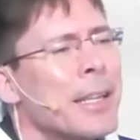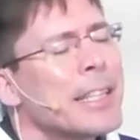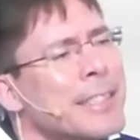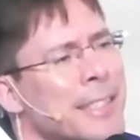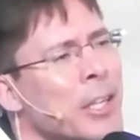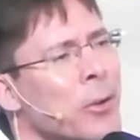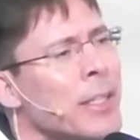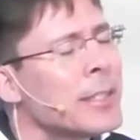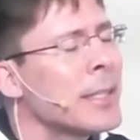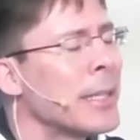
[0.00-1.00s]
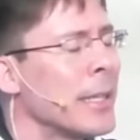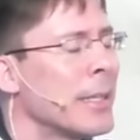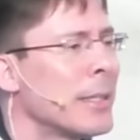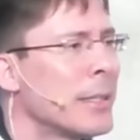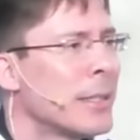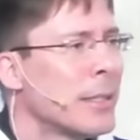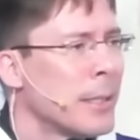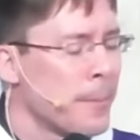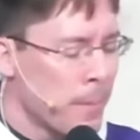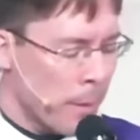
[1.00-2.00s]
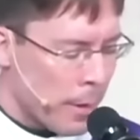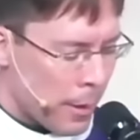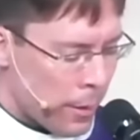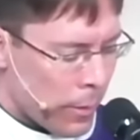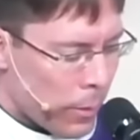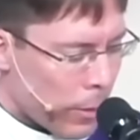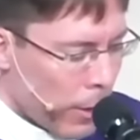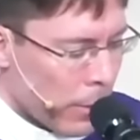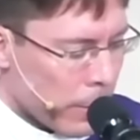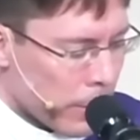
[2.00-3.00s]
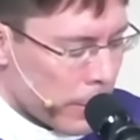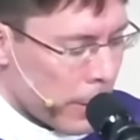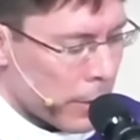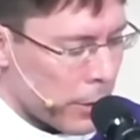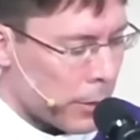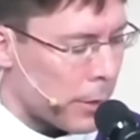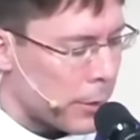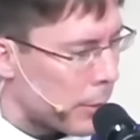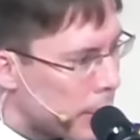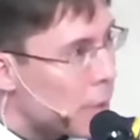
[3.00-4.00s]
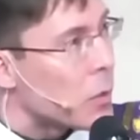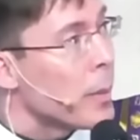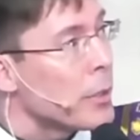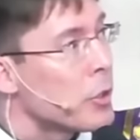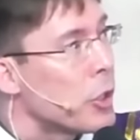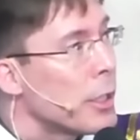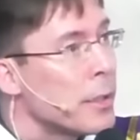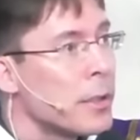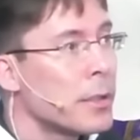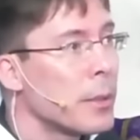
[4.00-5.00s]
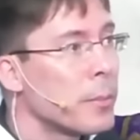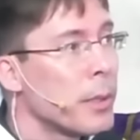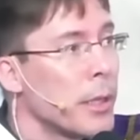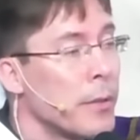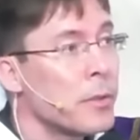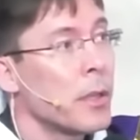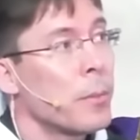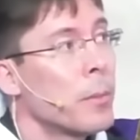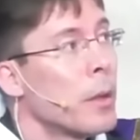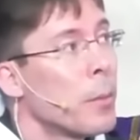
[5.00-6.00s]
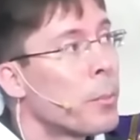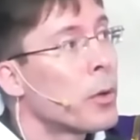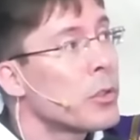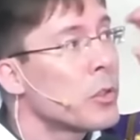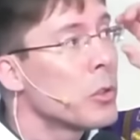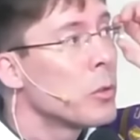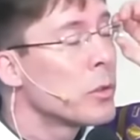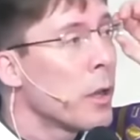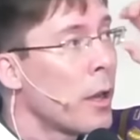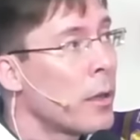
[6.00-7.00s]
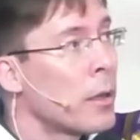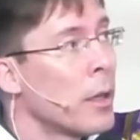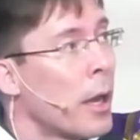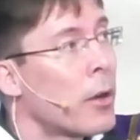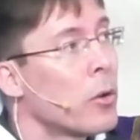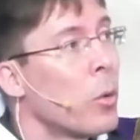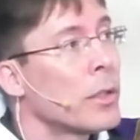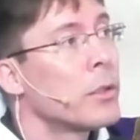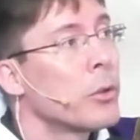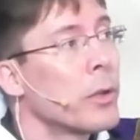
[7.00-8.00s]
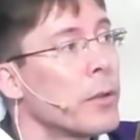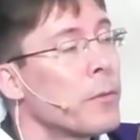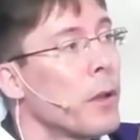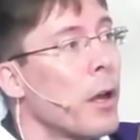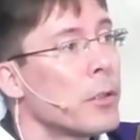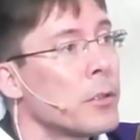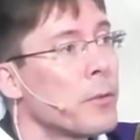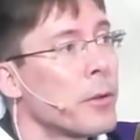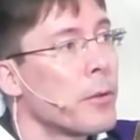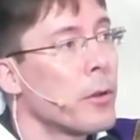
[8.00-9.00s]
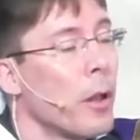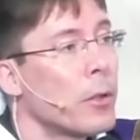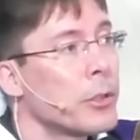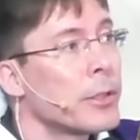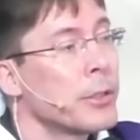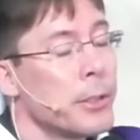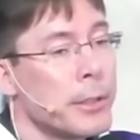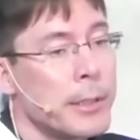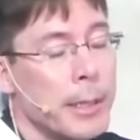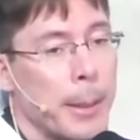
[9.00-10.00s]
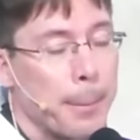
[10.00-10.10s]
Like, seriously. Uh, to, to, to, dismiss Jesus and believe some person who's got a, I don't know what, degree in philosophy or theology, like, seriously.